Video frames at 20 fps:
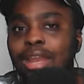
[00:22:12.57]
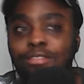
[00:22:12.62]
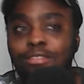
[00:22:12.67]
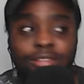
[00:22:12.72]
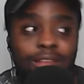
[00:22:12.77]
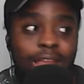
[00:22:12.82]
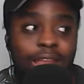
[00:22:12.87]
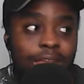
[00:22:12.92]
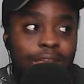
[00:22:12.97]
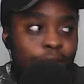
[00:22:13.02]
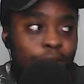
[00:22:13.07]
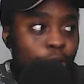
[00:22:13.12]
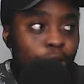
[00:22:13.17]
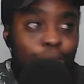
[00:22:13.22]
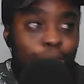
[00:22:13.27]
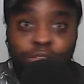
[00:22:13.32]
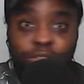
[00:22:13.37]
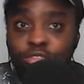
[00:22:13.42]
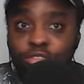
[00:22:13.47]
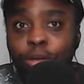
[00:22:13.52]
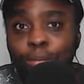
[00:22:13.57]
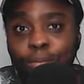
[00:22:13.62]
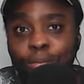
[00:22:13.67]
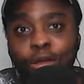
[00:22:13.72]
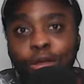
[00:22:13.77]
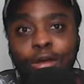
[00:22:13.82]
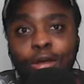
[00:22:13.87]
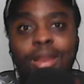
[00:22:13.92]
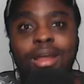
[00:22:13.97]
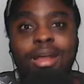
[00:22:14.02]
It was like almost top
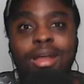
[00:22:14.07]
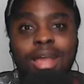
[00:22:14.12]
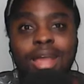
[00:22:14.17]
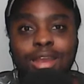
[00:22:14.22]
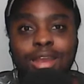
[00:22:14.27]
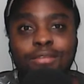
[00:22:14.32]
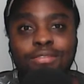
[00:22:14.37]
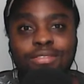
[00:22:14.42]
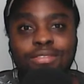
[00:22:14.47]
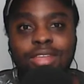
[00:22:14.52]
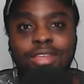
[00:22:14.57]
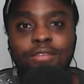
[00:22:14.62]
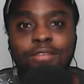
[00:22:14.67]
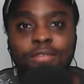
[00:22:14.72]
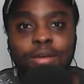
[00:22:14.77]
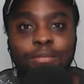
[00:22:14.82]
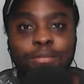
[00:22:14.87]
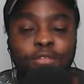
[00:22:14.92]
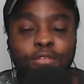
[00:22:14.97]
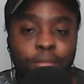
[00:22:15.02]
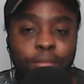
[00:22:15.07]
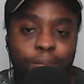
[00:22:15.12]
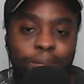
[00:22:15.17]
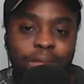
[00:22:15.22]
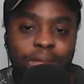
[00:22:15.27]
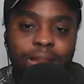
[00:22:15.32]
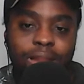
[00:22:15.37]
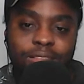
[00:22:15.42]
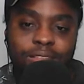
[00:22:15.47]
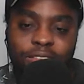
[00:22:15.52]
corner kind of save from a
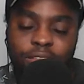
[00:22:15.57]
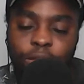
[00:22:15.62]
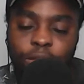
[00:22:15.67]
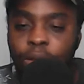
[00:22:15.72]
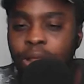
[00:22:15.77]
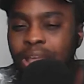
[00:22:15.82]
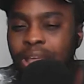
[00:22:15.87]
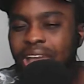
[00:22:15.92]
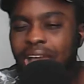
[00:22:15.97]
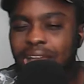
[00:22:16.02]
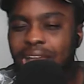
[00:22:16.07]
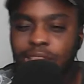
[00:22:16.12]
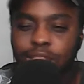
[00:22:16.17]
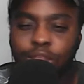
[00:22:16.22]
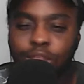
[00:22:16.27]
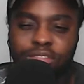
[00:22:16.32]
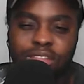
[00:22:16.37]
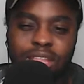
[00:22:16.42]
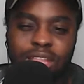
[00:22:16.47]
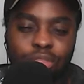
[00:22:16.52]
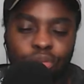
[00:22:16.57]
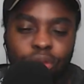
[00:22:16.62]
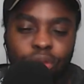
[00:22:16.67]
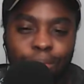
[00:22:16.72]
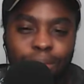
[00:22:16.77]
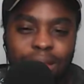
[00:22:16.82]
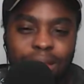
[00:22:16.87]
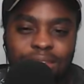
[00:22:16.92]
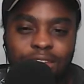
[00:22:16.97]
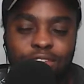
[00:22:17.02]
penalty. So I think those are the 3
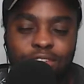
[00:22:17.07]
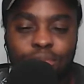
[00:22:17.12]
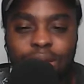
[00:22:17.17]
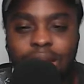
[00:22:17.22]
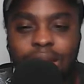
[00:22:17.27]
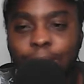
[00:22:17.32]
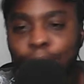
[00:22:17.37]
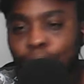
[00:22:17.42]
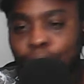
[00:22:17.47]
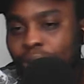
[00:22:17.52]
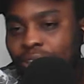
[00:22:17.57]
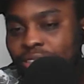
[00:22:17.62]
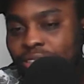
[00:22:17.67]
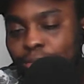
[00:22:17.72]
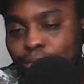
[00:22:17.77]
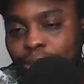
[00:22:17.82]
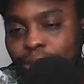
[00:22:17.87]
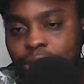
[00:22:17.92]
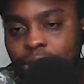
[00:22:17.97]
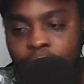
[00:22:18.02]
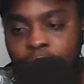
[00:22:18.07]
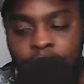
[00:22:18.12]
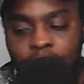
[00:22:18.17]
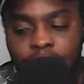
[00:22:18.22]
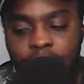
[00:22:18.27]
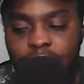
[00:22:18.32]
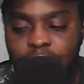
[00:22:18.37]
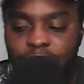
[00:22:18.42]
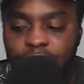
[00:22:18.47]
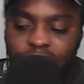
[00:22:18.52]
players that really impressed me.
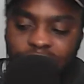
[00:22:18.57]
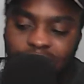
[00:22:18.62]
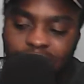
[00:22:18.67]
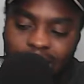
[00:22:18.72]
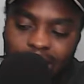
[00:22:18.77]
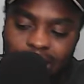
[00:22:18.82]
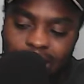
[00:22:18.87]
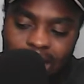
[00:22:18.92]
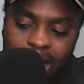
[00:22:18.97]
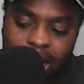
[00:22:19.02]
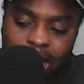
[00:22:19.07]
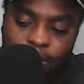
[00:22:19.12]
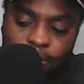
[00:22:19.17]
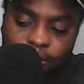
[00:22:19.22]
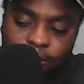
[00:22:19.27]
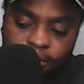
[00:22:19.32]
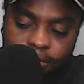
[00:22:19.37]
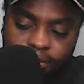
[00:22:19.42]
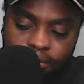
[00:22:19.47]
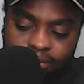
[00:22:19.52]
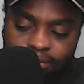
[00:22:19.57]
Second half,